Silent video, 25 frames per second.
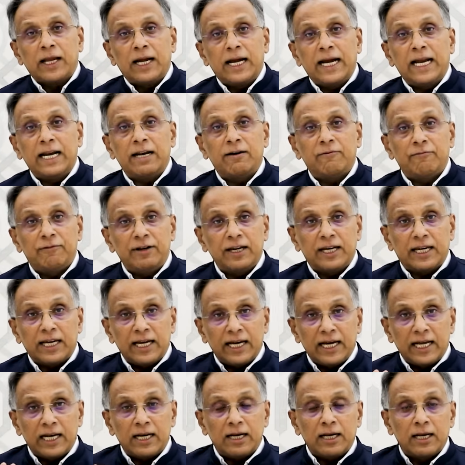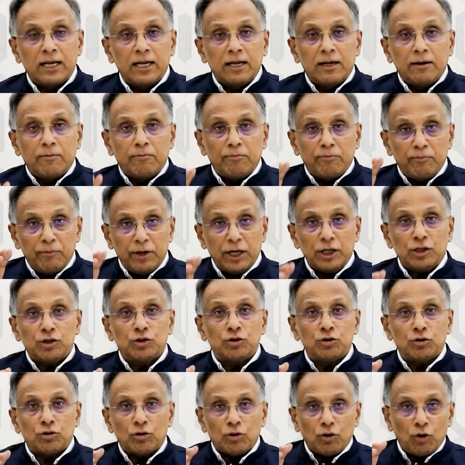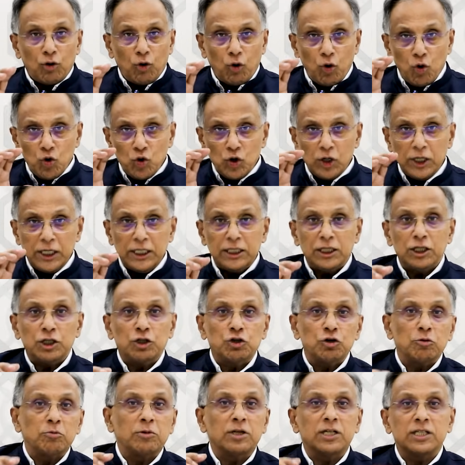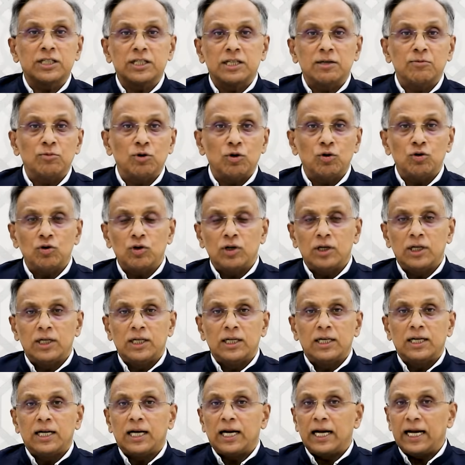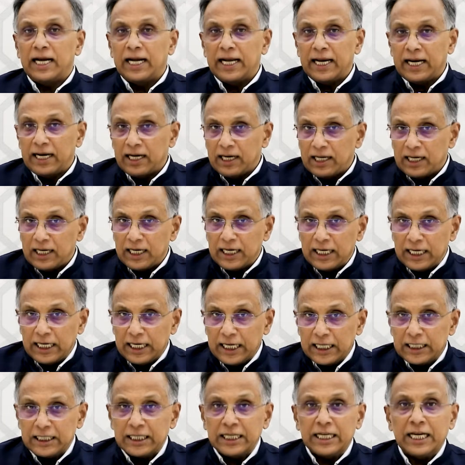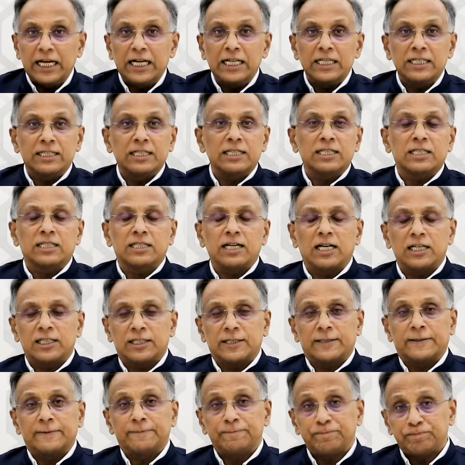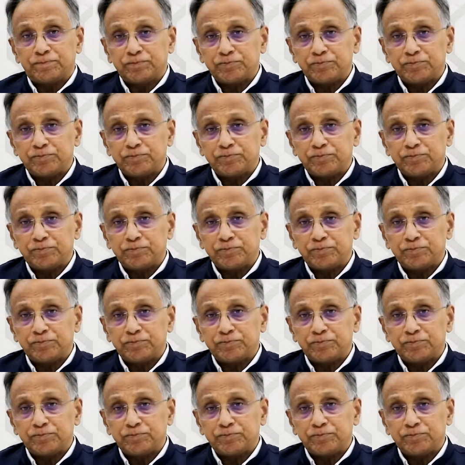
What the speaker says: And we can make sure only the tumor is removed and nothing else is touched.